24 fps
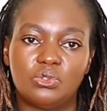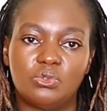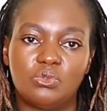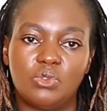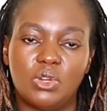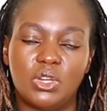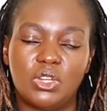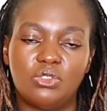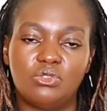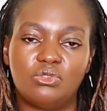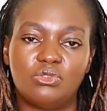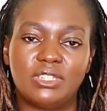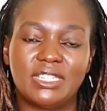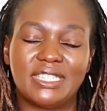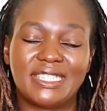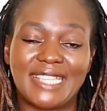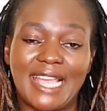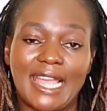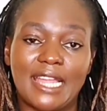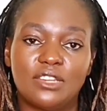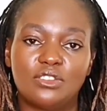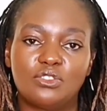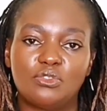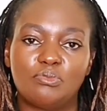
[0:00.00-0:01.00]
when you
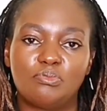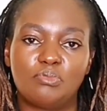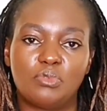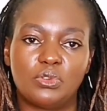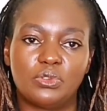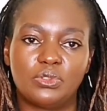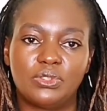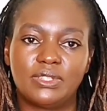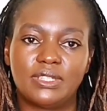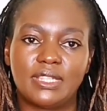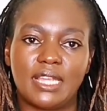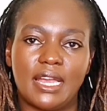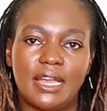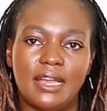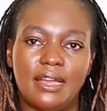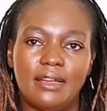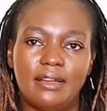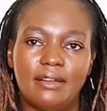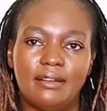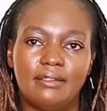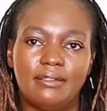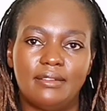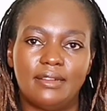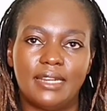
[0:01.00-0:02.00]
decide to post
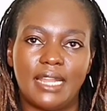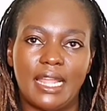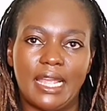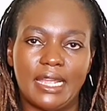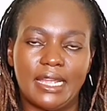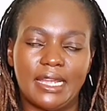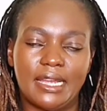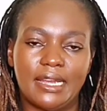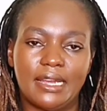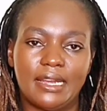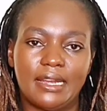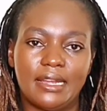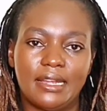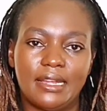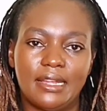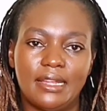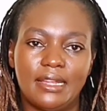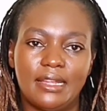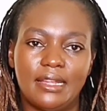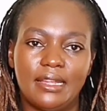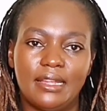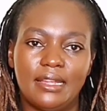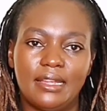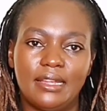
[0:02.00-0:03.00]
like
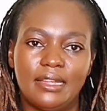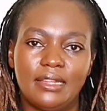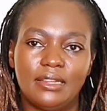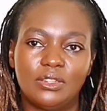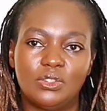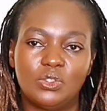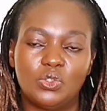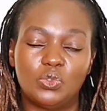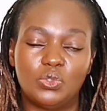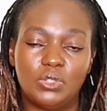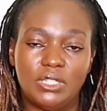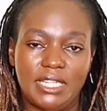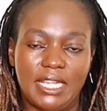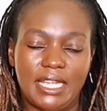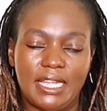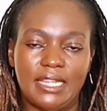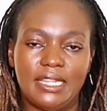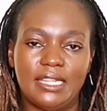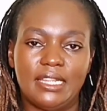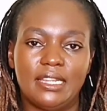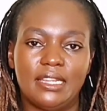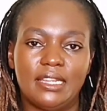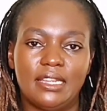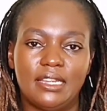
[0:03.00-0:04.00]

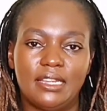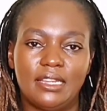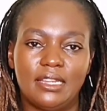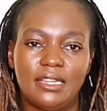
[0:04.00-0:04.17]
today,